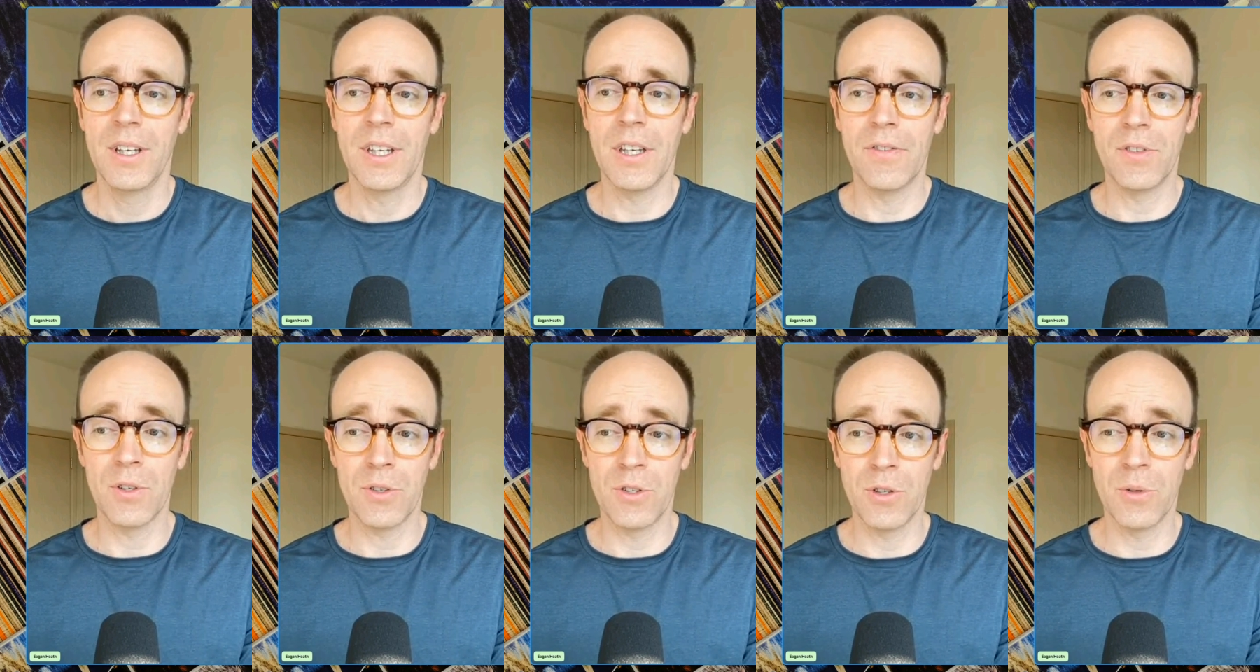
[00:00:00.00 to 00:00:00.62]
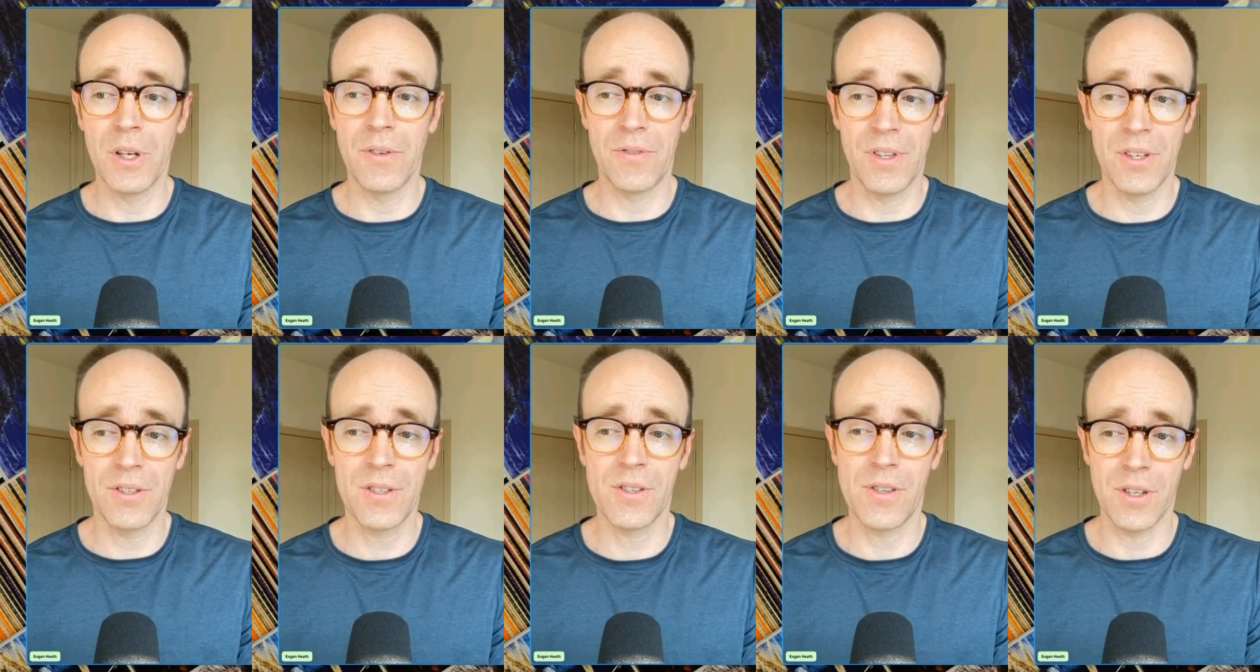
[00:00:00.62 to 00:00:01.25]
If you're doing, if
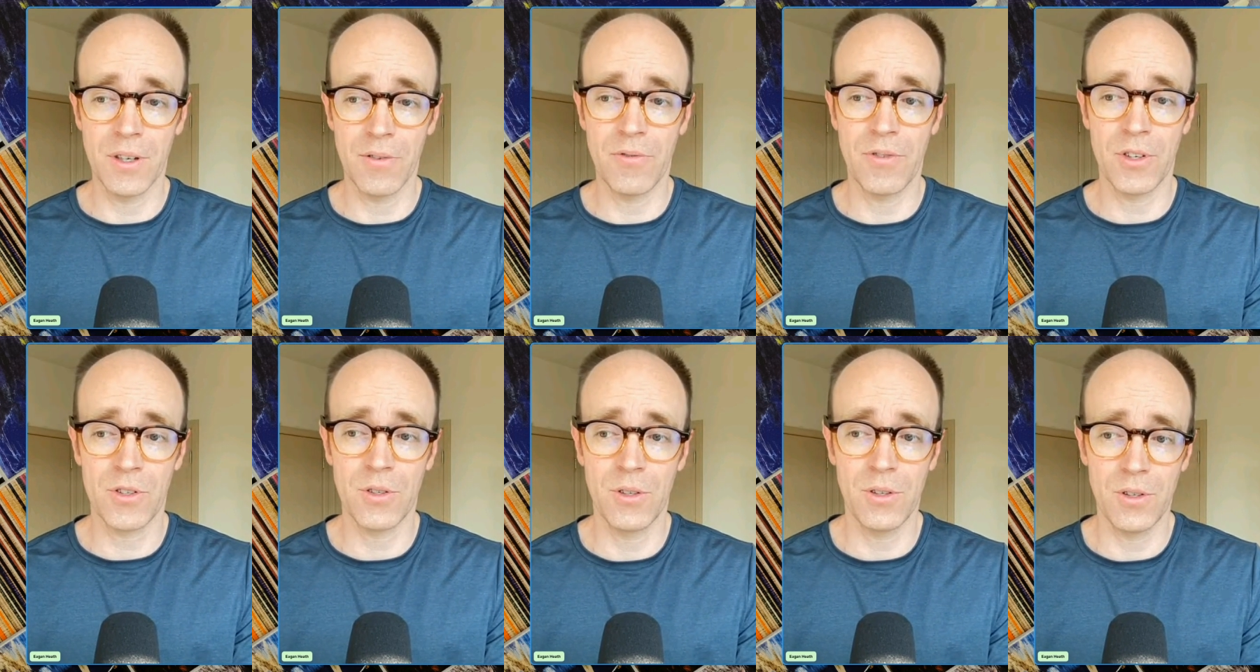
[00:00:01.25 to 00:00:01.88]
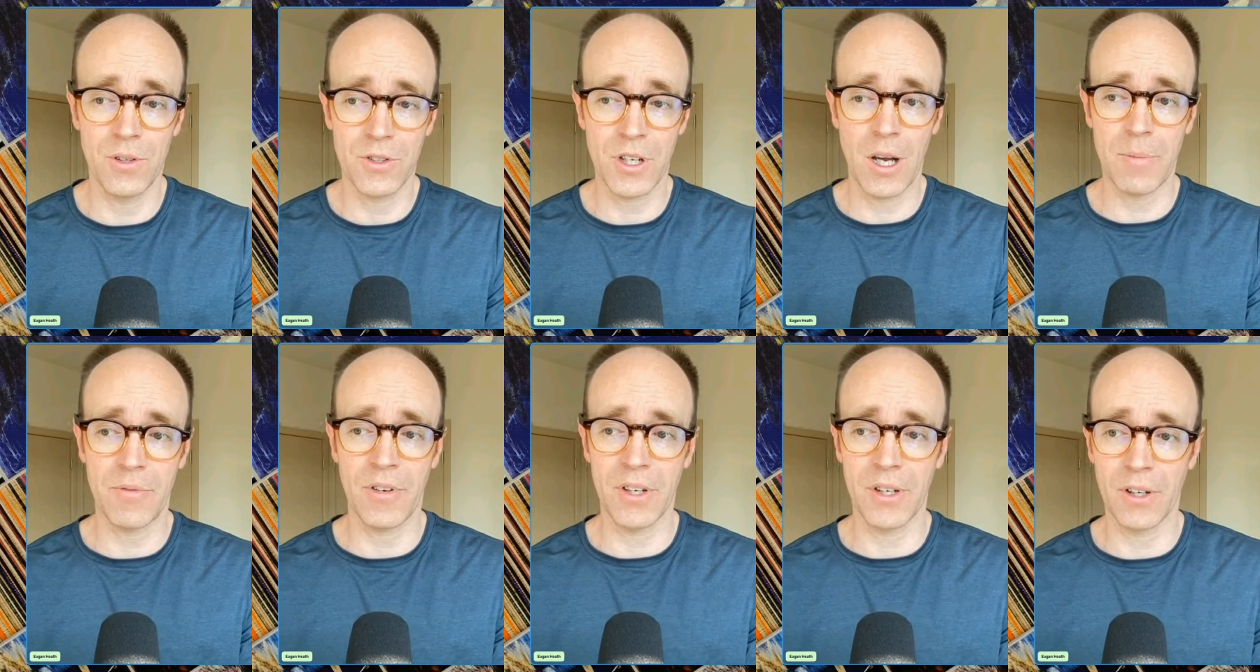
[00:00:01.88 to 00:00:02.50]
this is the official
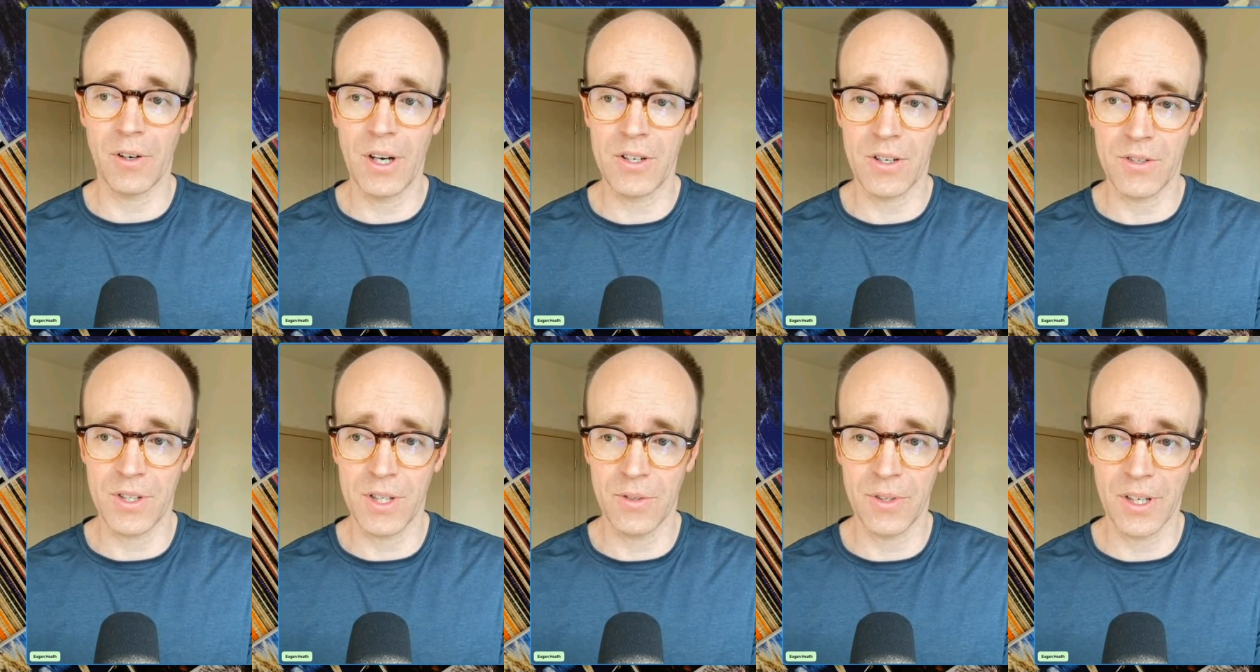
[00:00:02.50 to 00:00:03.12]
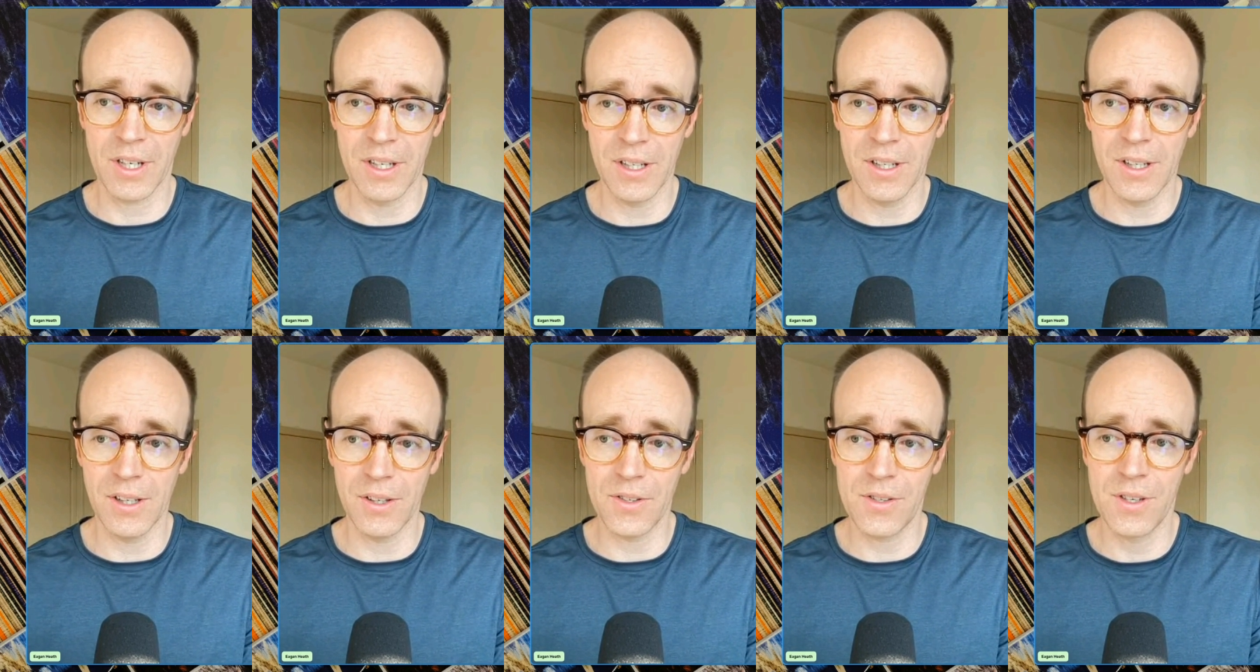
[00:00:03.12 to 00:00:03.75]
Shopify integration, it sounds like it
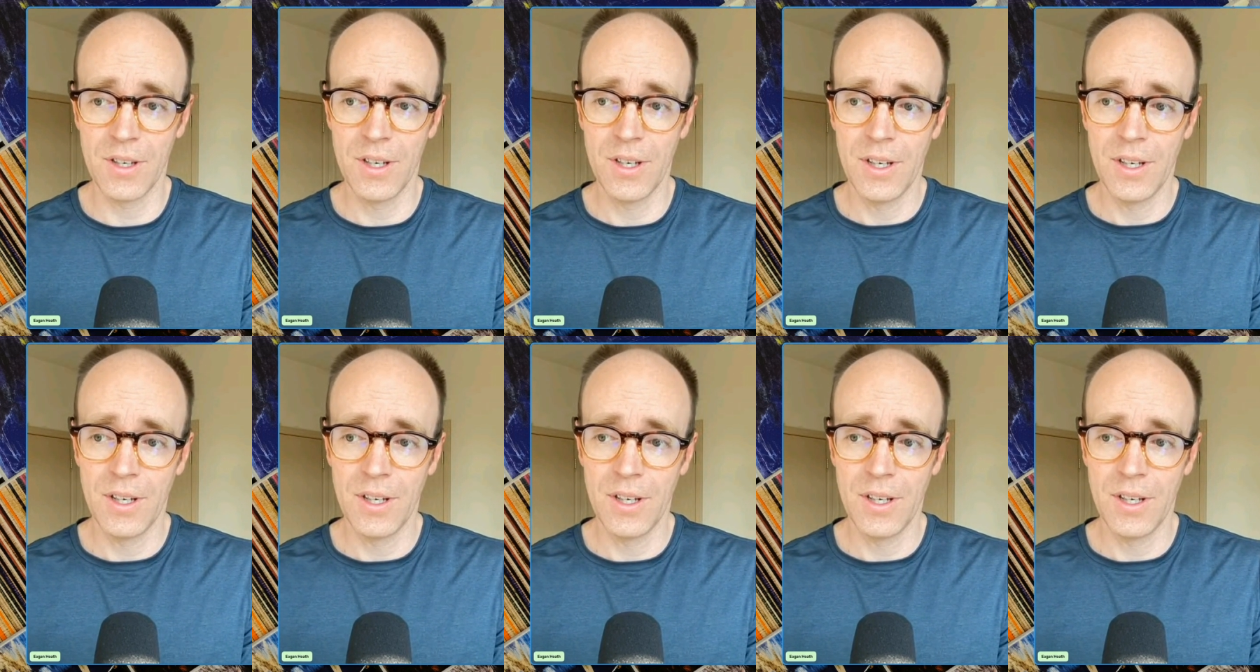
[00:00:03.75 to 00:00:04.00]
is.